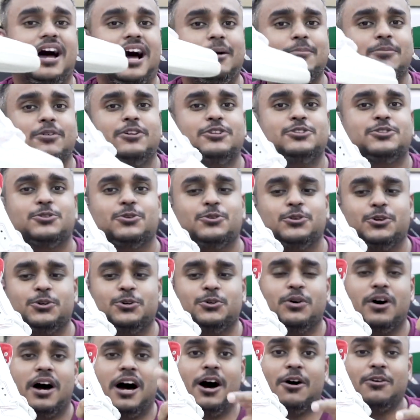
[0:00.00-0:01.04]
I'm going to show you
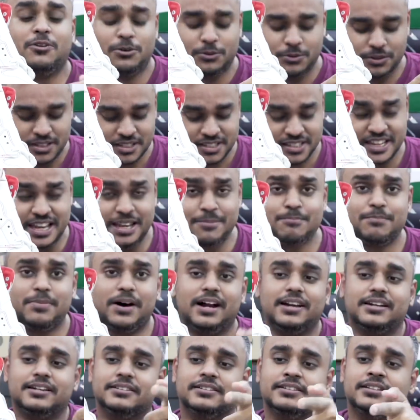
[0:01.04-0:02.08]
how to do the same
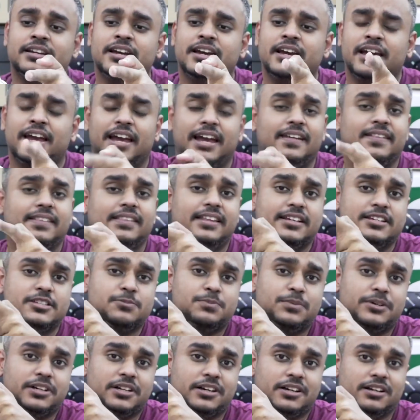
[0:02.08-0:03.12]
pattern in this
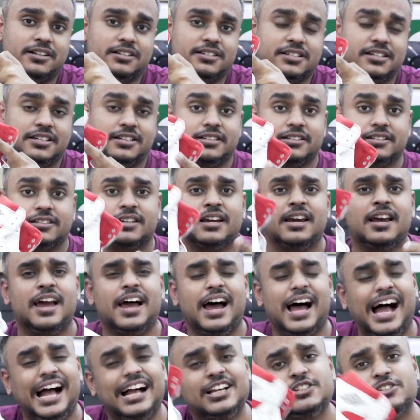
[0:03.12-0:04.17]
particular sneaker.
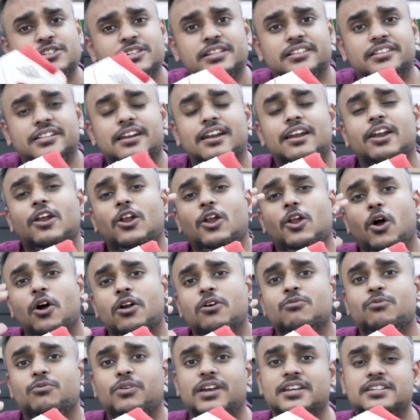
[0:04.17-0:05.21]
Actually, there are a lot
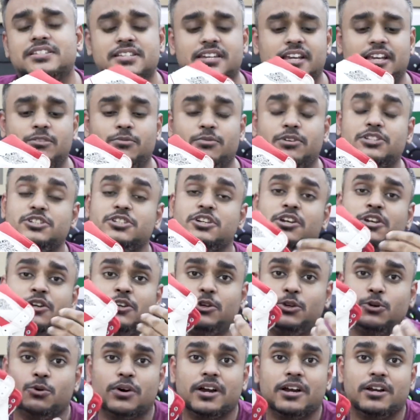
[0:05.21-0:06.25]
of ways in which
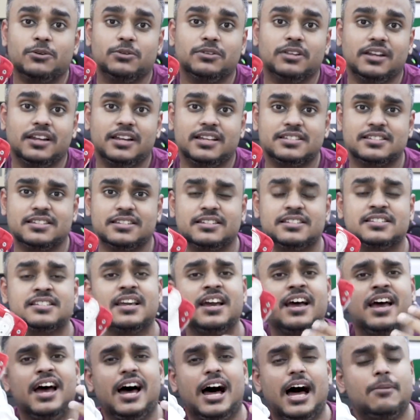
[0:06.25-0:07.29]
you can do the
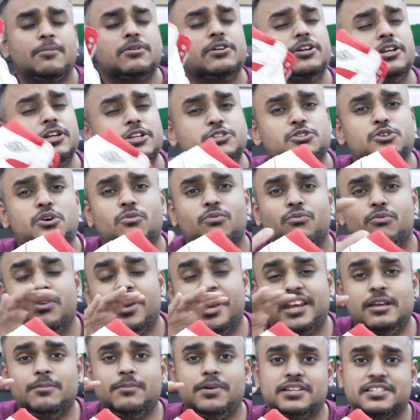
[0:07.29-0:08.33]
laces. I'm going to teach you a
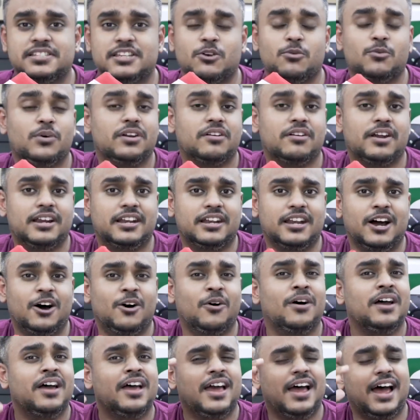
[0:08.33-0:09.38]
very basic one right
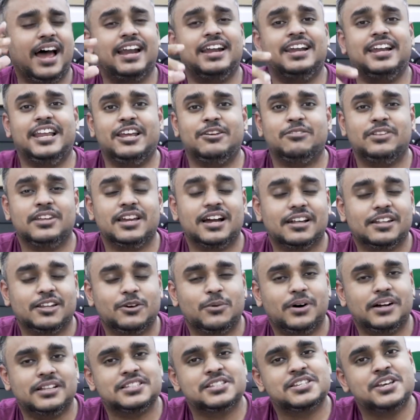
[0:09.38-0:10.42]
now and leave the other
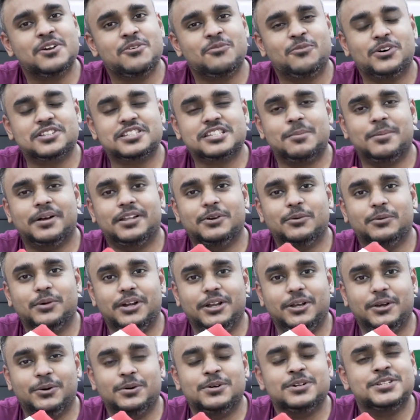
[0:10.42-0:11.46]
ones for some other
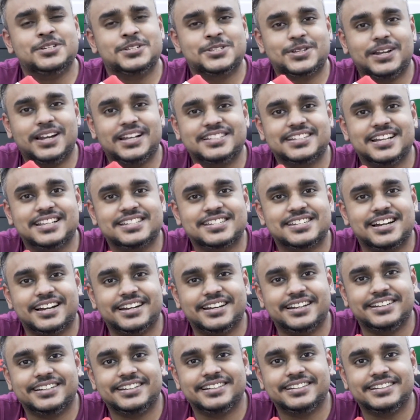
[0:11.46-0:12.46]
video. So let's get started.